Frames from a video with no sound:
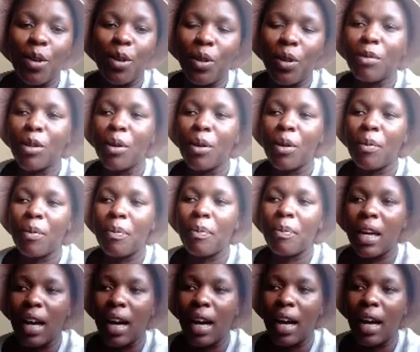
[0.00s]
I'm not being
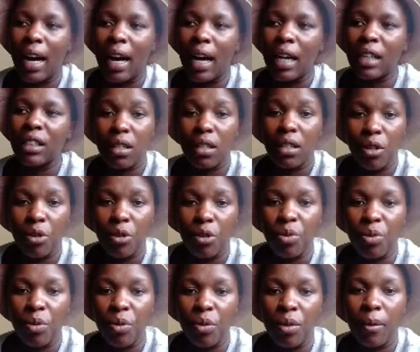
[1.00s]
harsh, it's just the
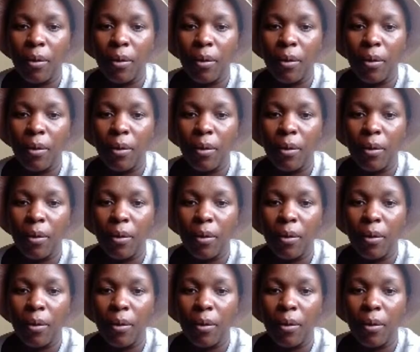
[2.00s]
truth.